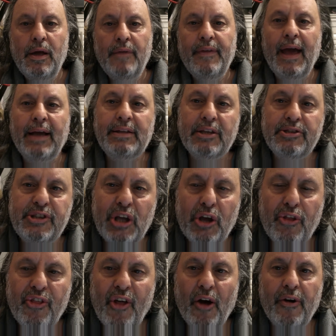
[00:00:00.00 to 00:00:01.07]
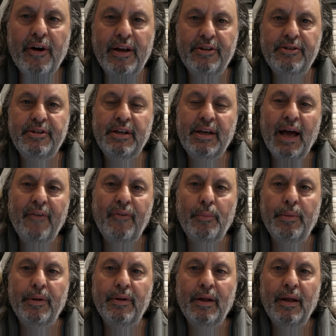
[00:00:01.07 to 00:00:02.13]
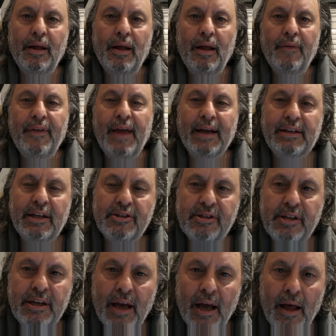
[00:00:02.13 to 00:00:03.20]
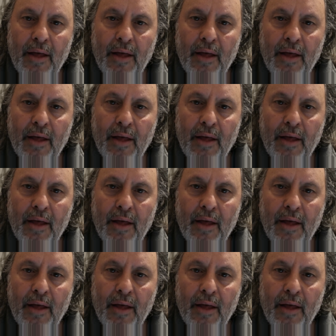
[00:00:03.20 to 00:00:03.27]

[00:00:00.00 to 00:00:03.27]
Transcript: They act as the authorities in government. They act as the